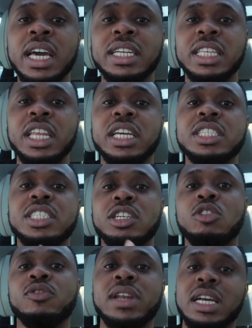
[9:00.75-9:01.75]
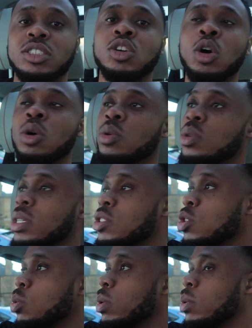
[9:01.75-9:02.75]
Then you can chill, relax, go and
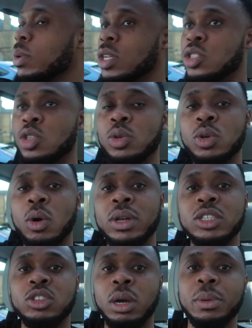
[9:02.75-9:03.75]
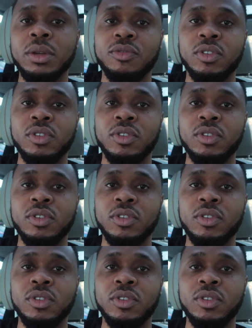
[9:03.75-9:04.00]
do what you want to do, go and enjoy with your